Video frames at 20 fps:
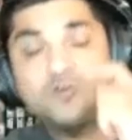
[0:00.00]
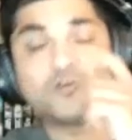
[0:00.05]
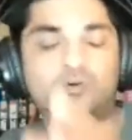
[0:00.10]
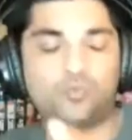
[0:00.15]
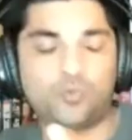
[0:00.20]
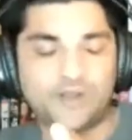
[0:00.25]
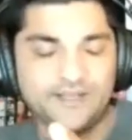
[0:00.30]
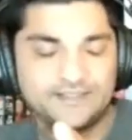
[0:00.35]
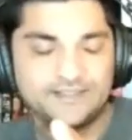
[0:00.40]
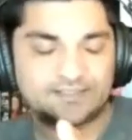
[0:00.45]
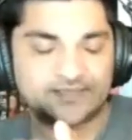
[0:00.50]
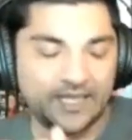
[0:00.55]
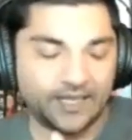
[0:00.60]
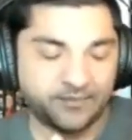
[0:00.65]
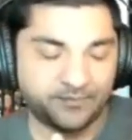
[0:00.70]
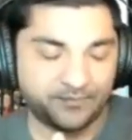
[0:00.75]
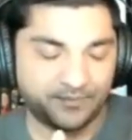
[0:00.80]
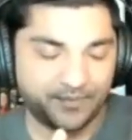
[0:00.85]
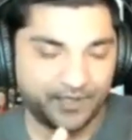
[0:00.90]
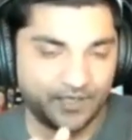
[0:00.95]
or Wedding
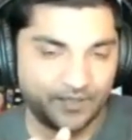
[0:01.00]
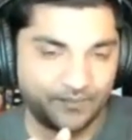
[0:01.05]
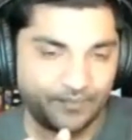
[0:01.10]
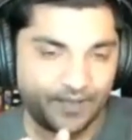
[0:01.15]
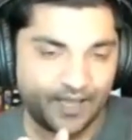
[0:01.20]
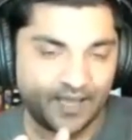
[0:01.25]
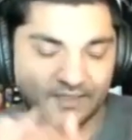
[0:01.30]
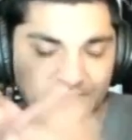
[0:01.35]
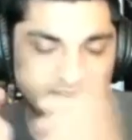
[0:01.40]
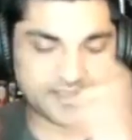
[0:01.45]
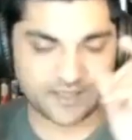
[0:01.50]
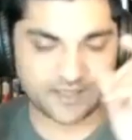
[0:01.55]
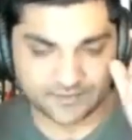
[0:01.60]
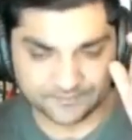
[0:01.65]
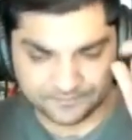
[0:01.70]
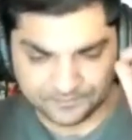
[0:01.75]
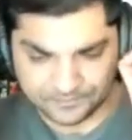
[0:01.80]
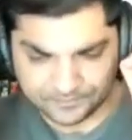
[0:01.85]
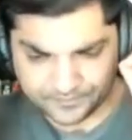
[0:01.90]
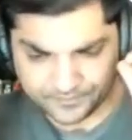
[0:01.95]
Snap back
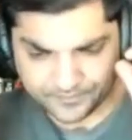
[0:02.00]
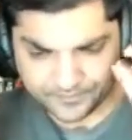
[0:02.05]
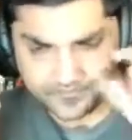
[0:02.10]
then,